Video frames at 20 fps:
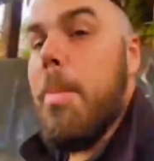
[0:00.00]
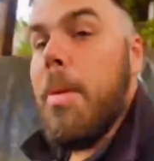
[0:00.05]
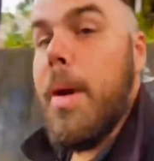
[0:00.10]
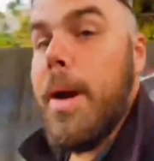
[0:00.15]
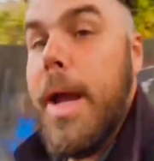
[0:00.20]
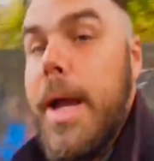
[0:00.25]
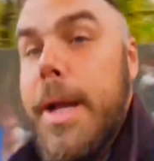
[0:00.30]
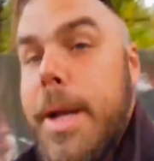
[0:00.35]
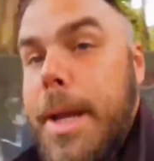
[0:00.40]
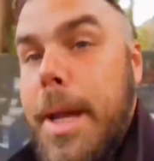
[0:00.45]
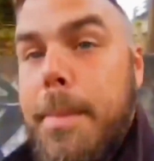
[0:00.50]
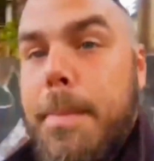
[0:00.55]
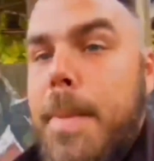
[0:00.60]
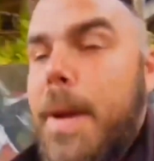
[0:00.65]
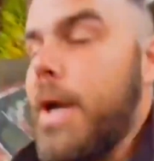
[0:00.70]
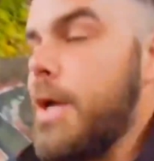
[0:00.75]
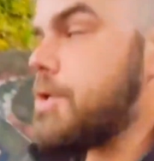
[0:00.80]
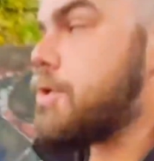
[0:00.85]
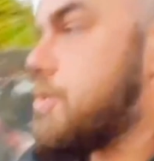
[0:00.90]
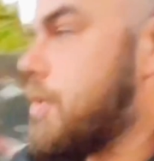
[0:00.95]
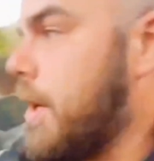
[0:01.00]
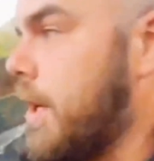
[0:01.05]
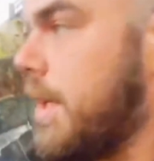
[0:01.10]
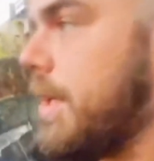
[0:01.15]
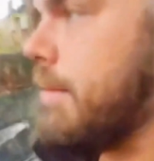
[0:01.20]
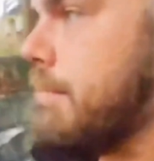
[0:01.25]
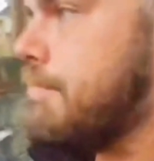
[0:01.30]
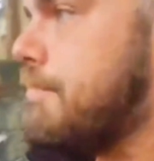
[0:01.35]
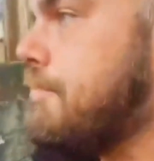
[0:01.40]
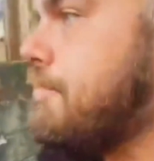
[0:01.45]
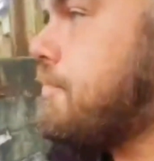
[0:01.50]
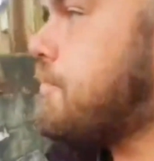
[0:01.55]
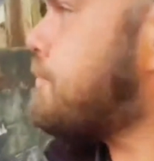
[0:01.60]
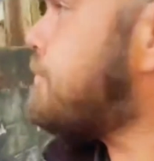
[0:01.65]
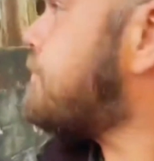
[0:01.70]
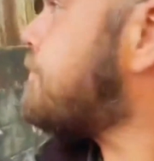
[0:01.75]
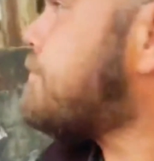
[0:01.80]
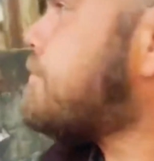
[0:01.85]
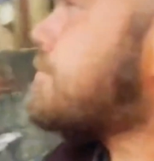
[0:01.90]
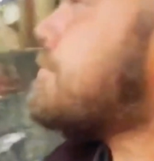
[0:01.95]
about getting hit by a train.
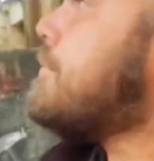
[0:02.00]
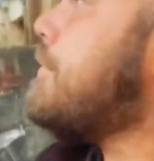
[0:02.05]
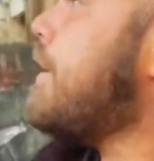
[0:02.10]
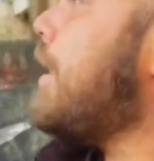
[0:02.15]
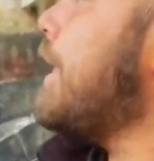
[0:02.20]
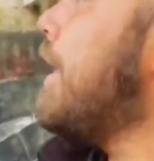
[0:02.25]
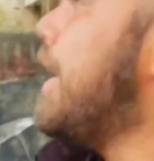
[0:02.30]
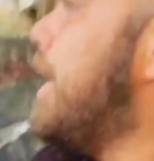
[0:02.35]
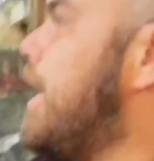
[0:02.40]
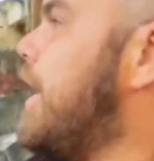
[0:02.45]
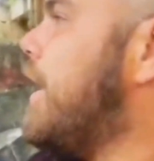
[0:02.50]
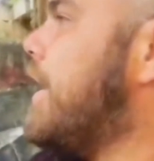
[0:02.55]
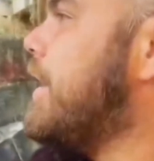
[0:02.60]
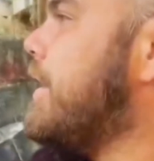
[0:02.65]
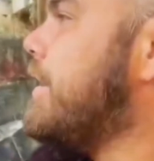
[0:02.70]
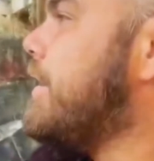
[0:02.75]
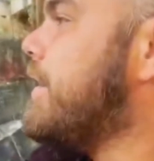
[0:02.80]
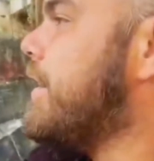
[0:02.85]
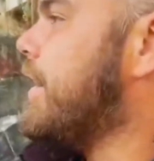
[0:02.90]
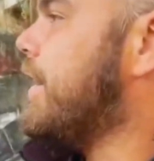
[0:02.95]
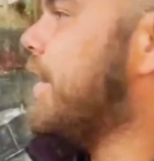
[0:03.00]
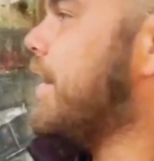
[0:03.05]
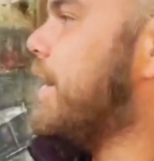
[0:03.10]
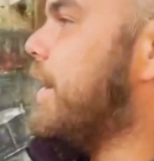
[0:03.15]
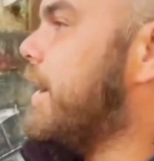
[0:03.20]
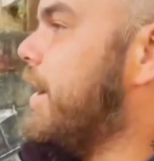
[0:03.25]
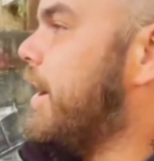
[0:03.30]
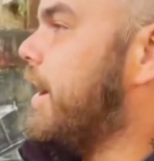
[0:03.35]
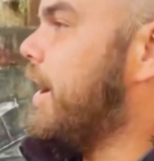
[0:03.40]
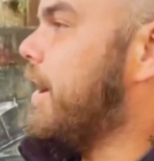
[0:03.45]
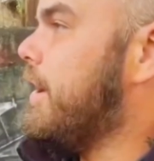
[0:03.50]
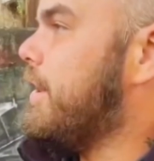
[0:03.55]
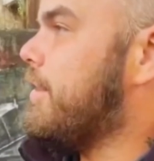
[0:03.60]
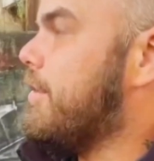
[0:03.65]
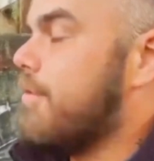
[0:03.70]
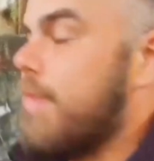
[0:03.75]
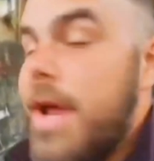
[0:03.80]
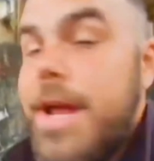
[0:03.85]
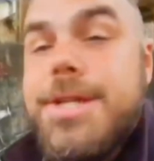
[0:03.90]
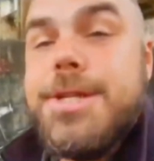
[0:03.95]
And
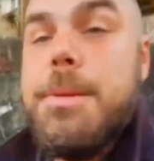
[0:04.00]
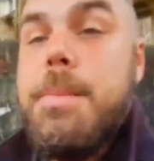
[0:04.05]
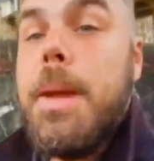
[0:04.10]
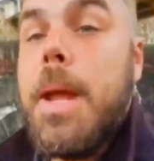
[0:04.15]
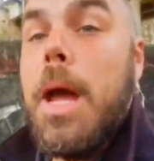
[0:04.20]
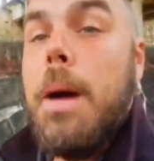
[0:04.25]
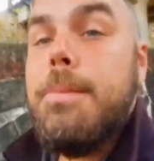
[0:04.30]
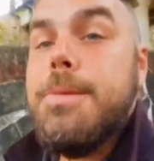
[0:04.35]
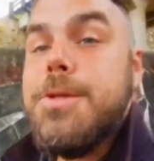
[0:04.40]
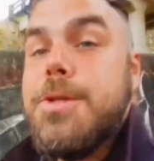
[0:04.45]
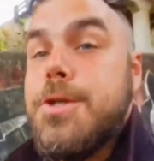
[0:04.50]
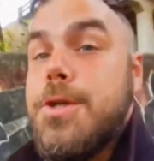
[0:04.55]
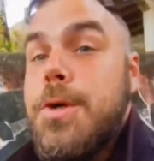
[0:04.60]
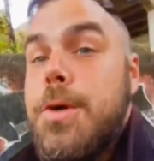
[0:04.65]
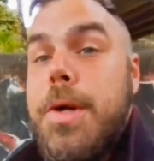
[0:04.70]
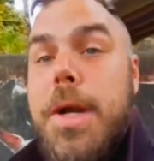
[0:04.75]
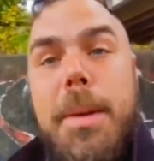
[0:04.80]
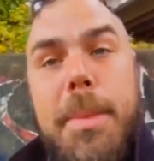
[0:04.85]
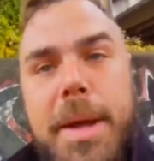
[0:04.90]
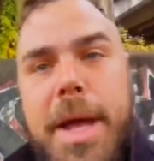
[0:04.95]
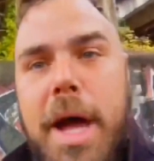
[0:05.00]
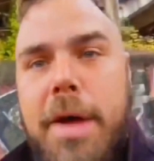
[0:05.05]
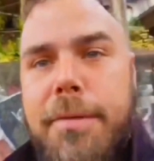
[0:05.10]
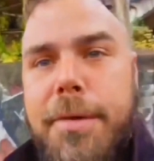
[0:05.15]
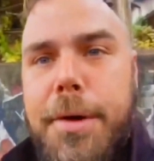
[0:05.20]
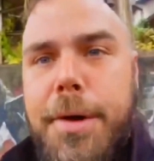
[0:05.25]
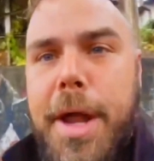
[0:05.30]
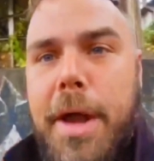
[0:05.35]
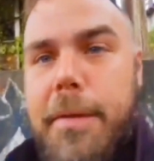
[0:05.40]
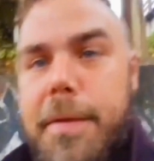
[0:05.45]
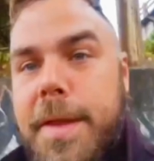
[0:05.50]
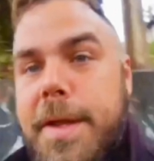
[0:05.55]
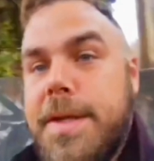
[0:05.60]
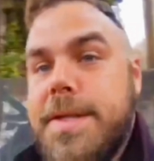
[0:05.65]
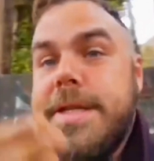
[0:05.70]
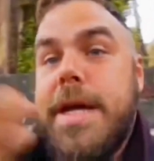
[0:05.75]
the rain's gonna be coming soon, and I'm covered. Everything